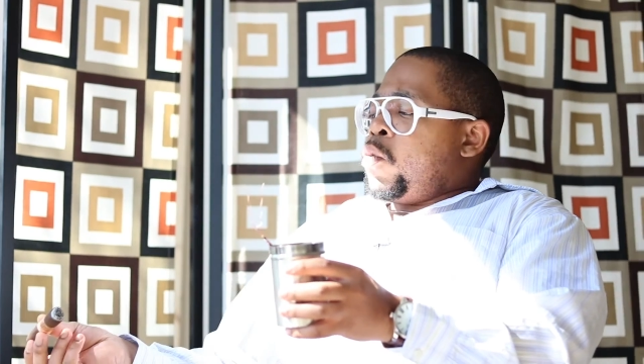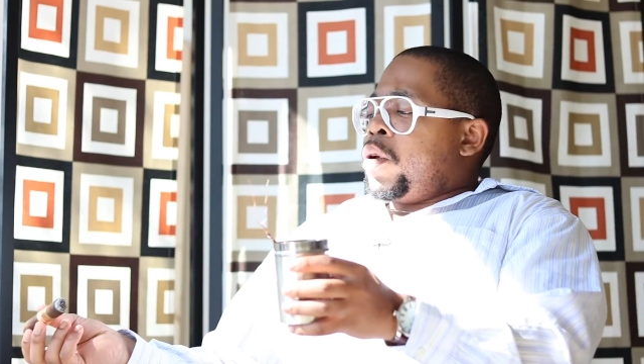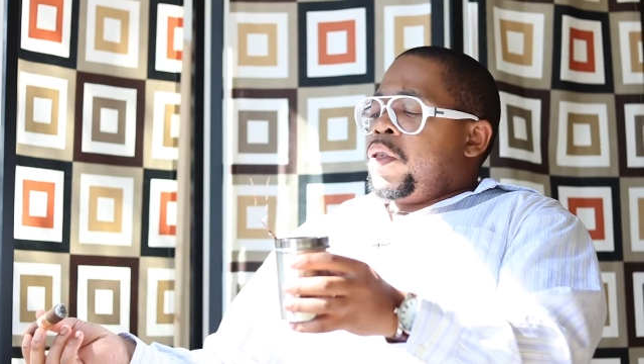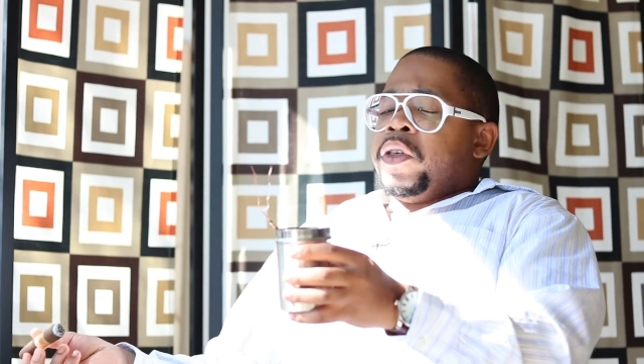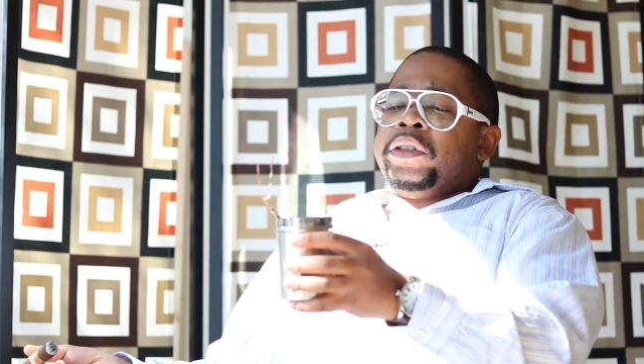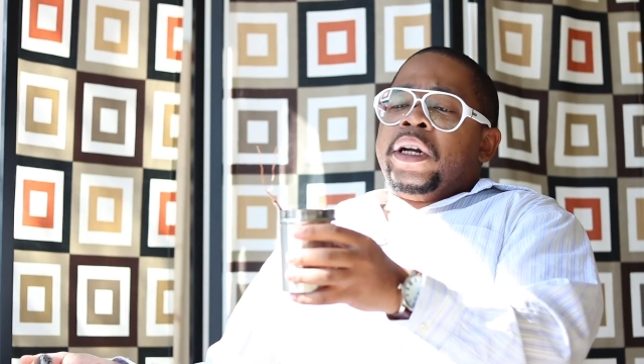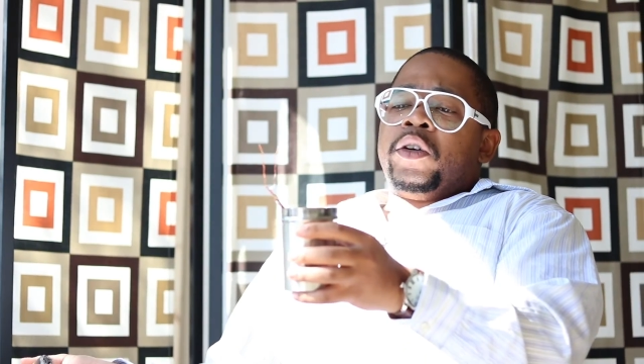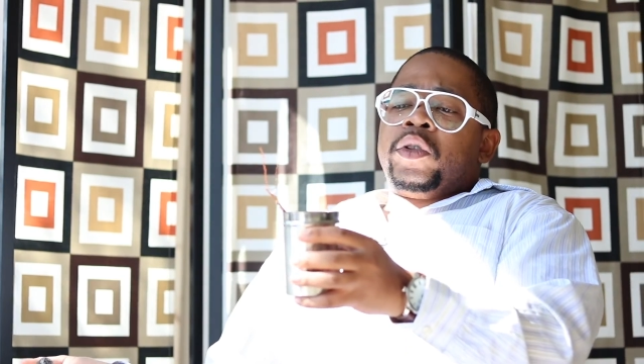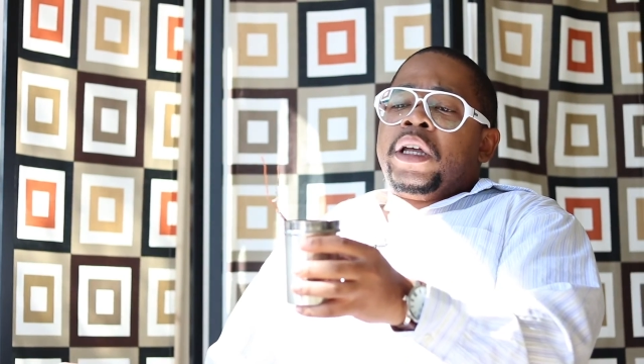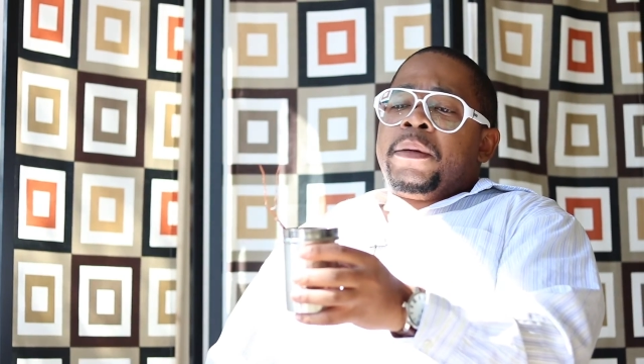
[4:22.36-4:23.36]
One of the things that I
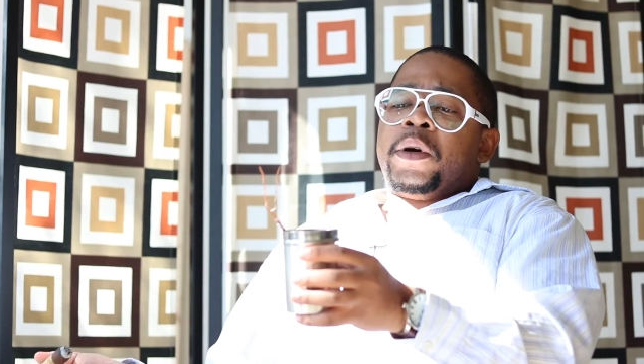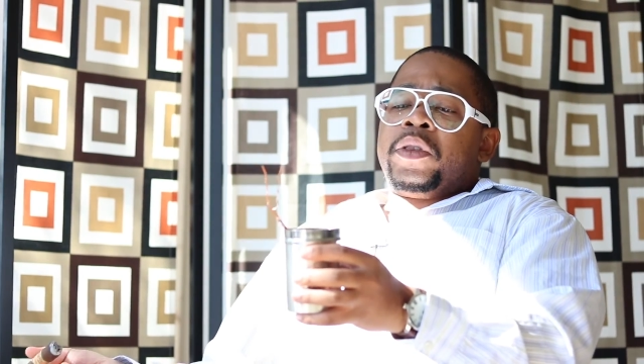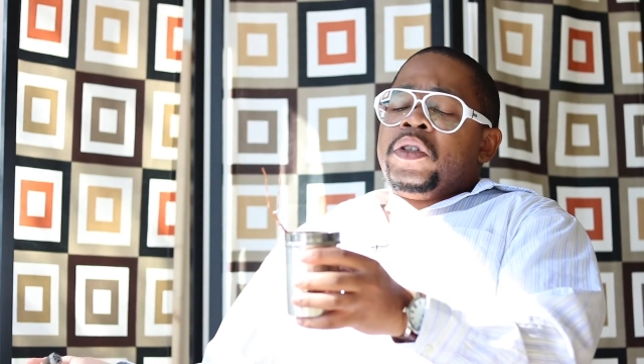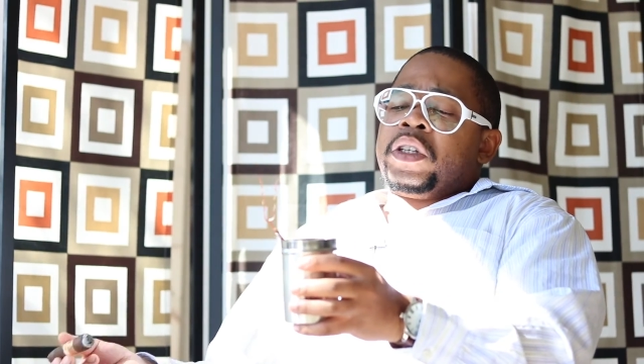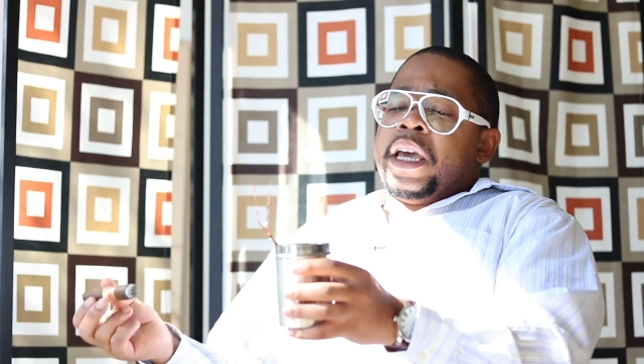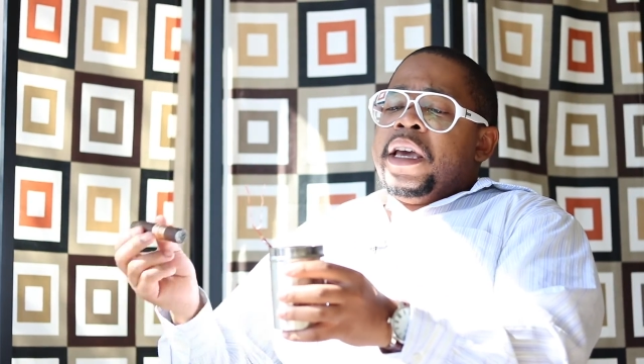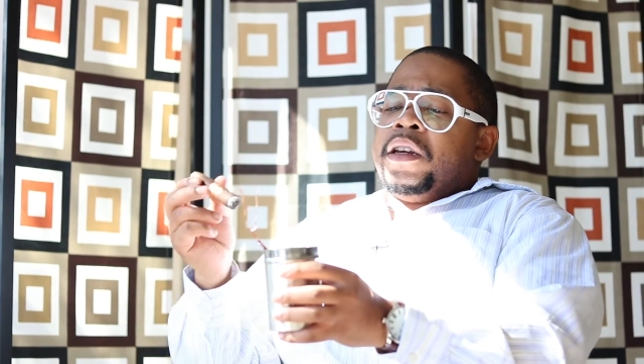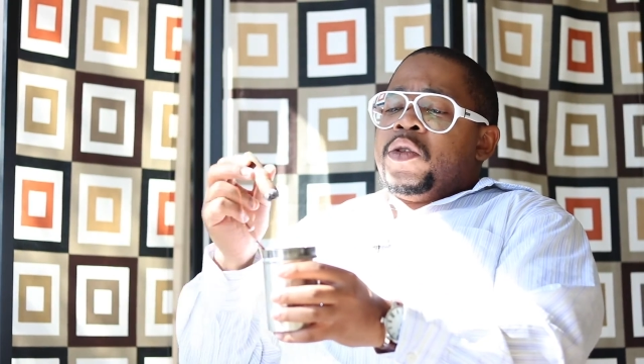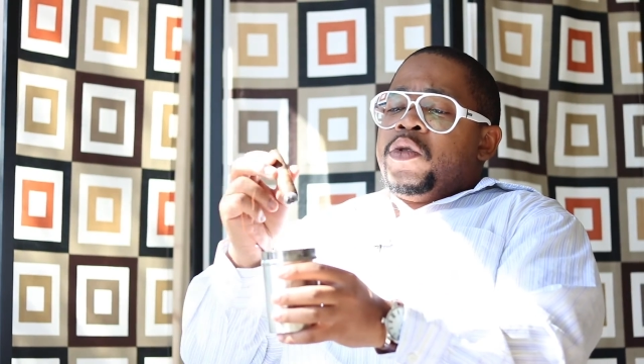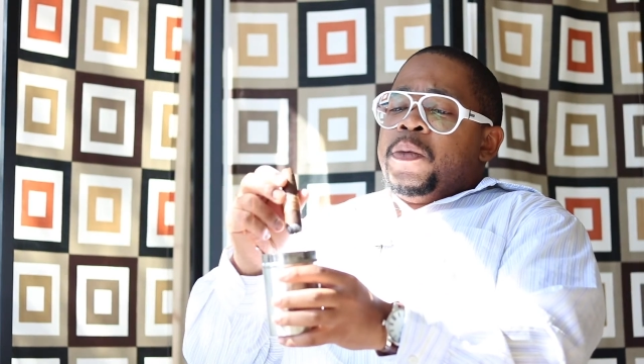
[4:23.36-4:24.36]
also like about this
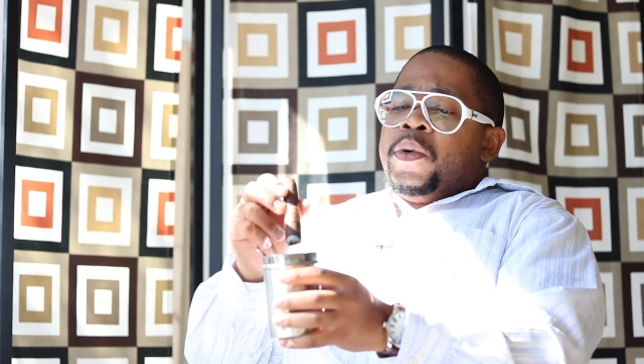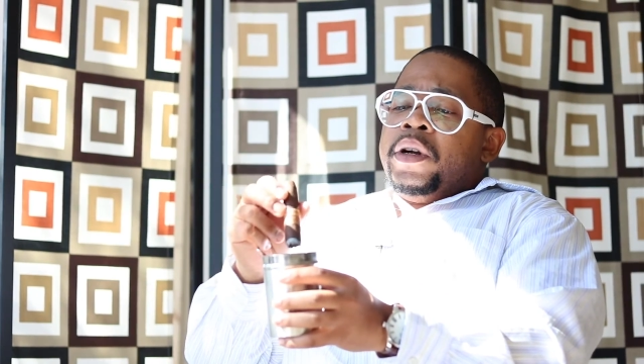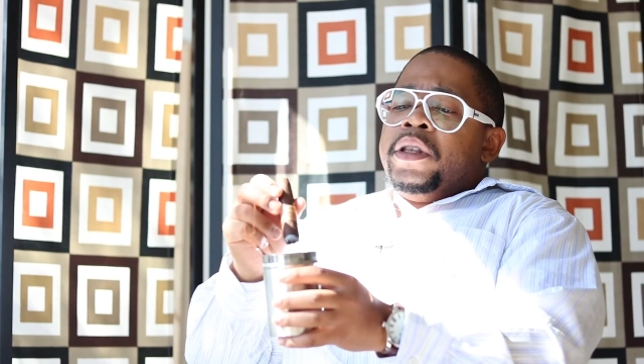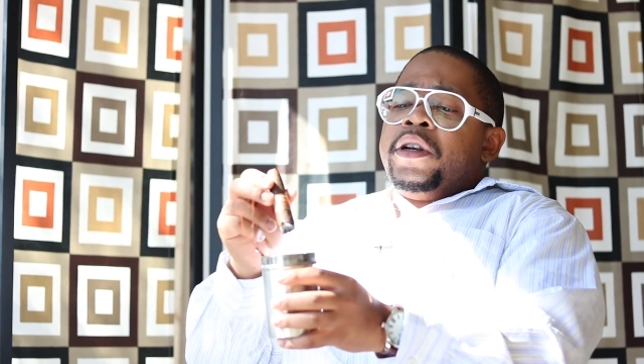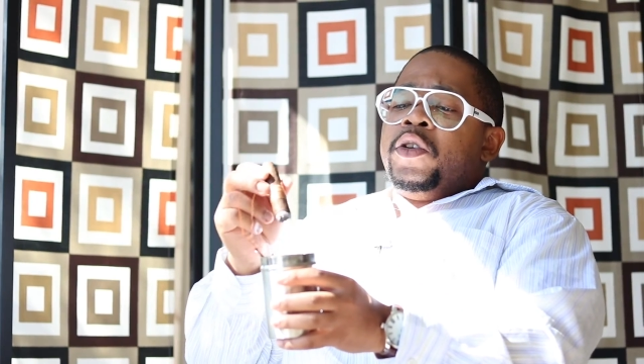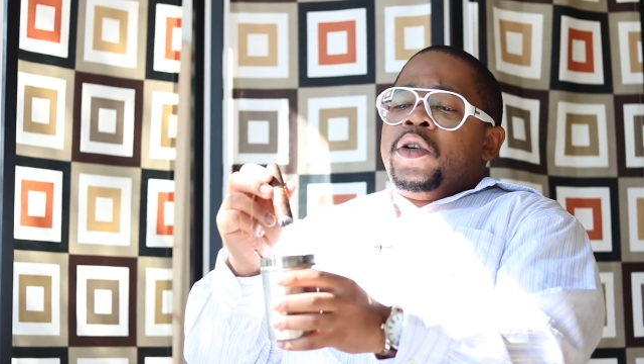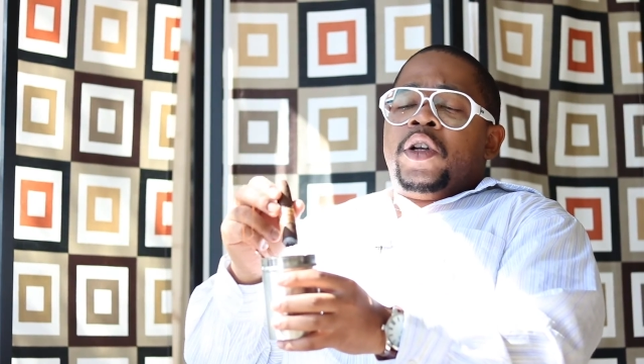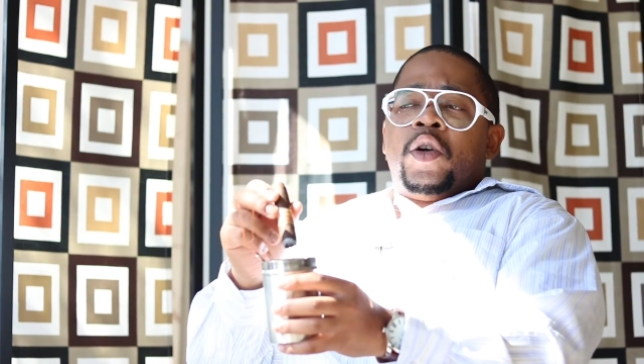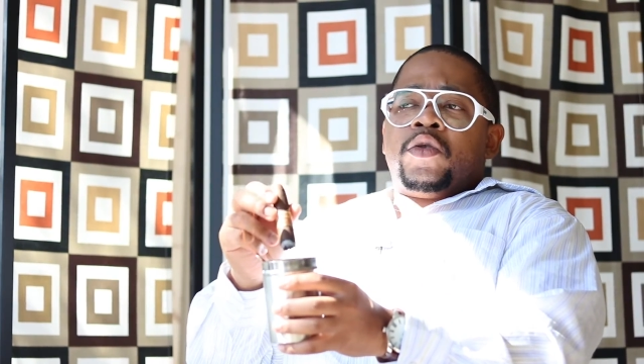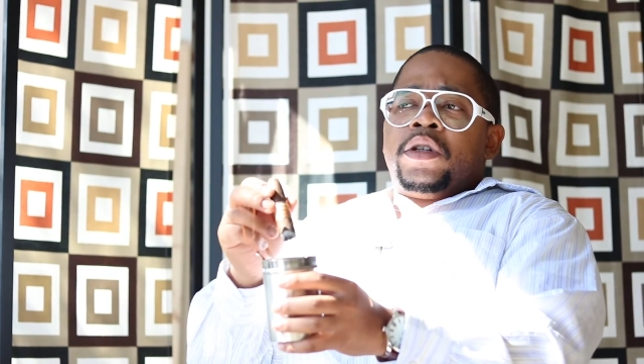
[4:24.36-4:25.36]
can is when you put it in there, you can
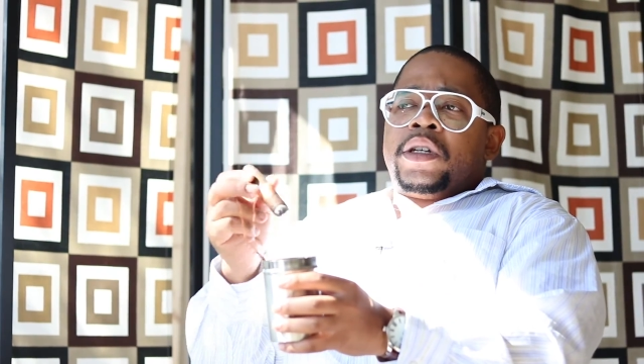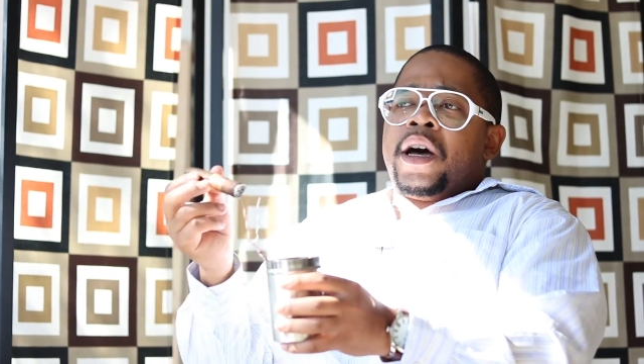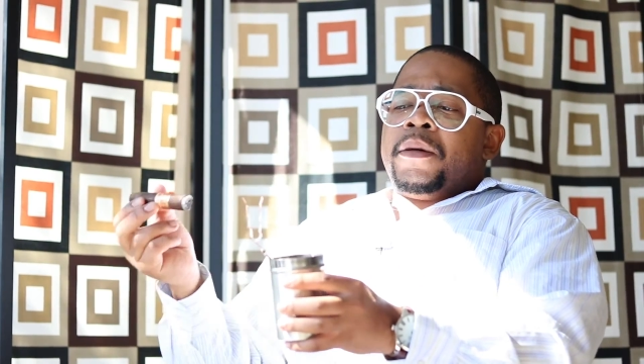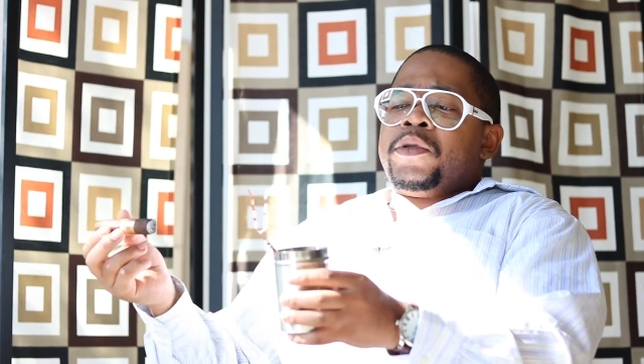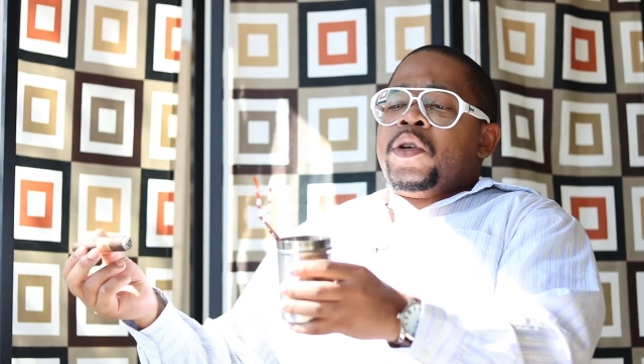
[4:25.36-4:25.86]
close the top.